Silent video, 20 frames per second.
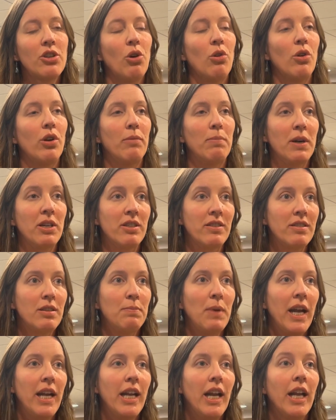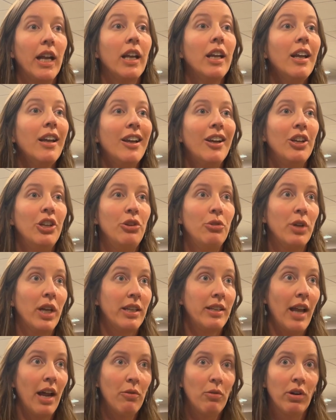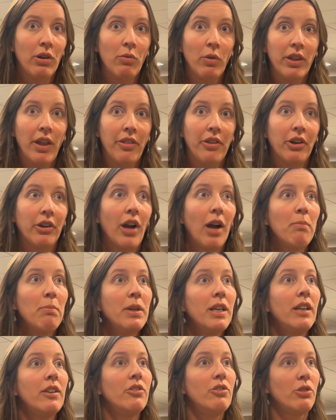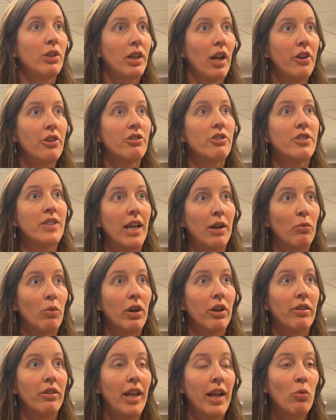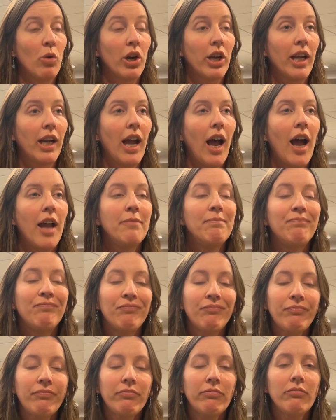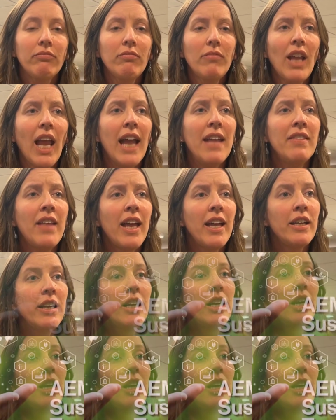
or participating, you can network with other companies, you can understand what are they working on. And then